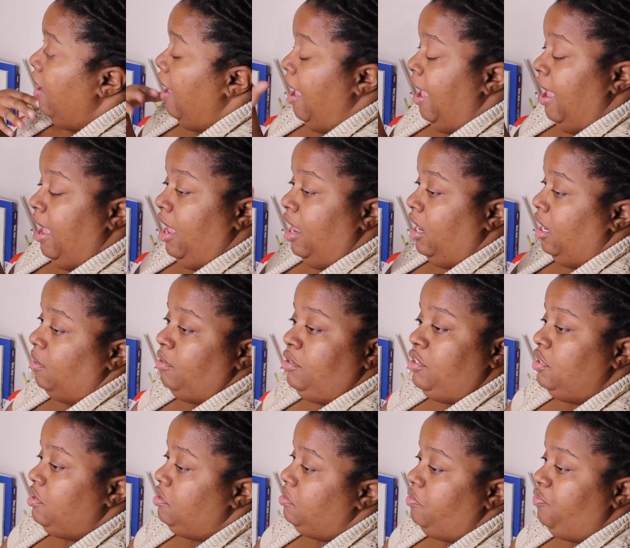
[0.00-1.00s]
and I was
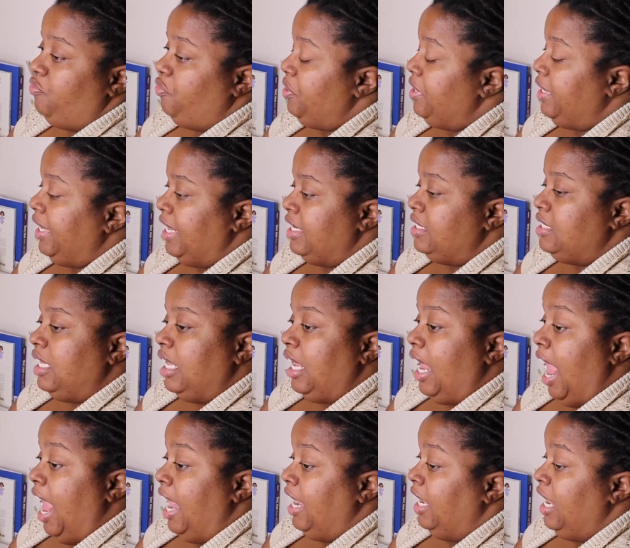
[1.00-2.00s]
just freelancing.
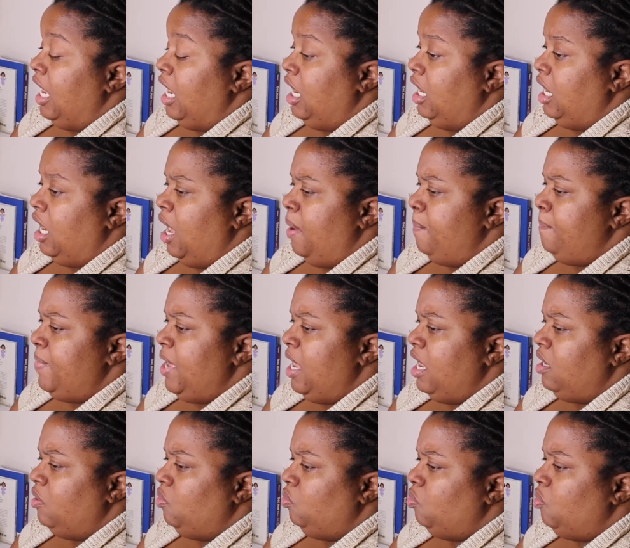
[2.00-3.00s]
And then I
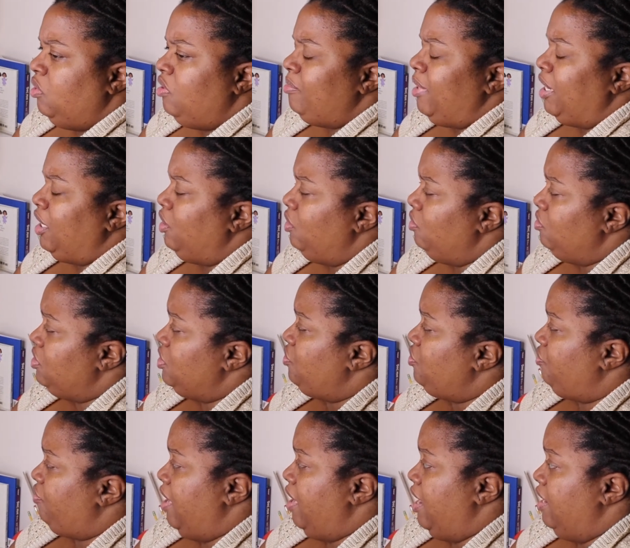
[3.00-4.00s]
met one of my
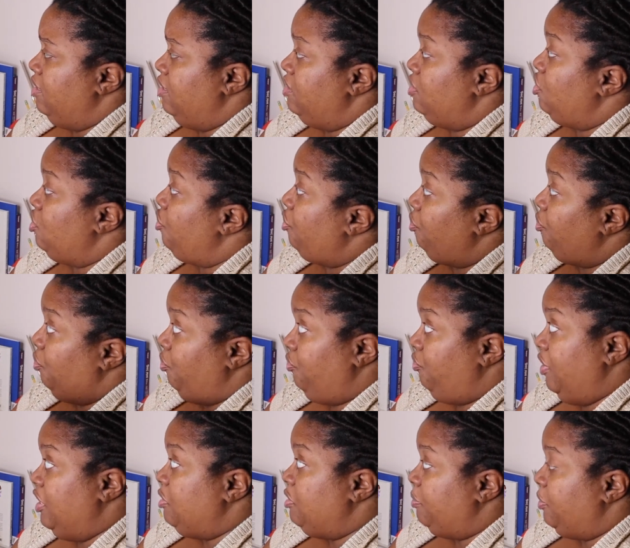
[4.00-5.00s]
closest friends through
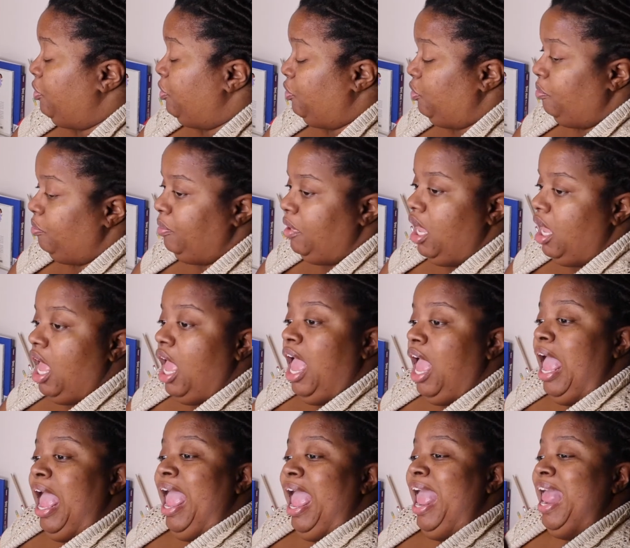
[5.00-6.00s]
Facebook group,
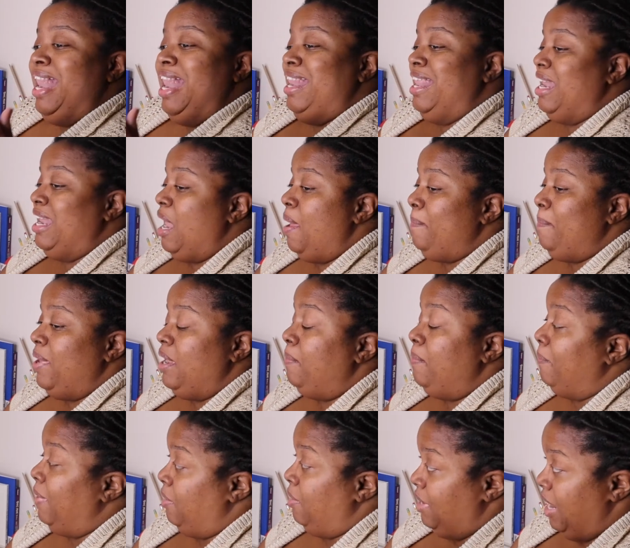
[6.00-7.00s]
and then I
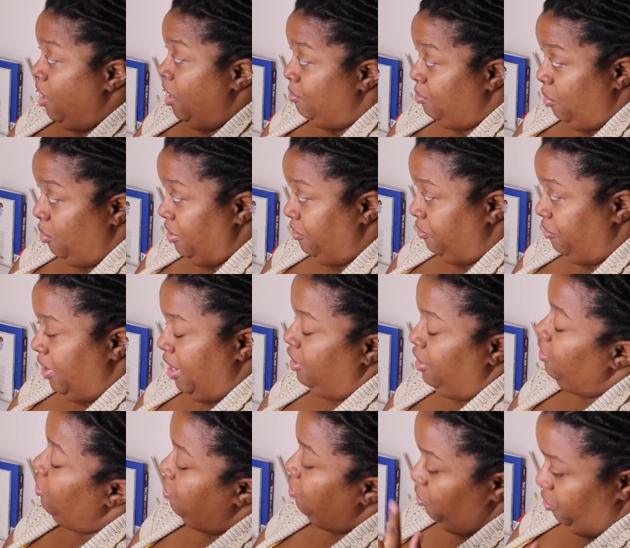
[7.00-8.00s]
met my now
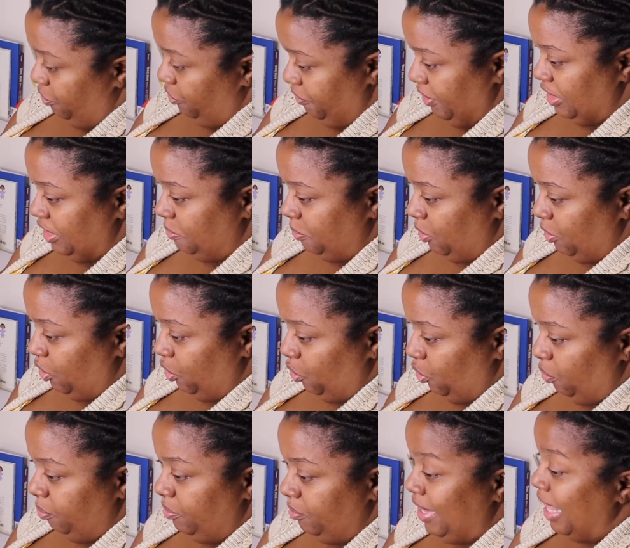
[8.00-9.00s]
boyfriend through a Facebook
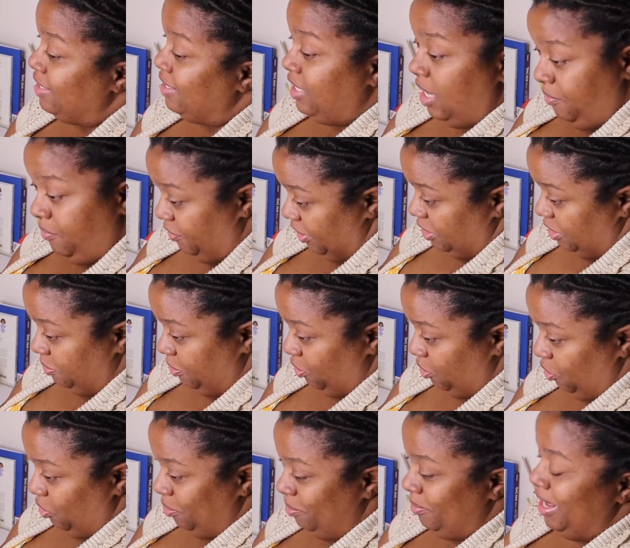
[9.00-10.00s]
group, that same Facebook
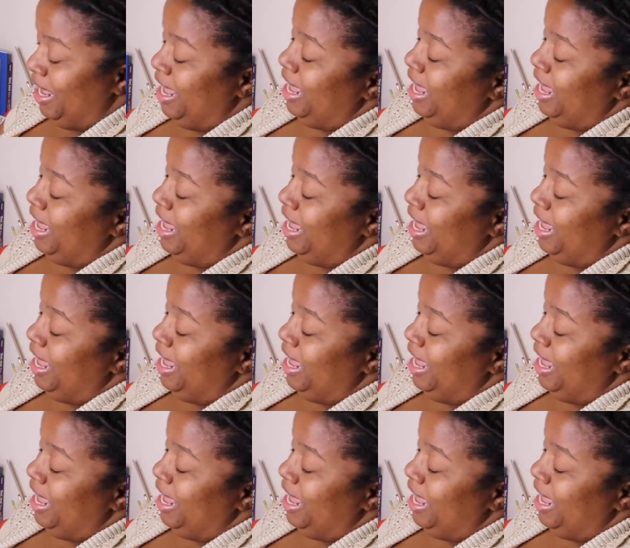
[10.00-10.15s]
group.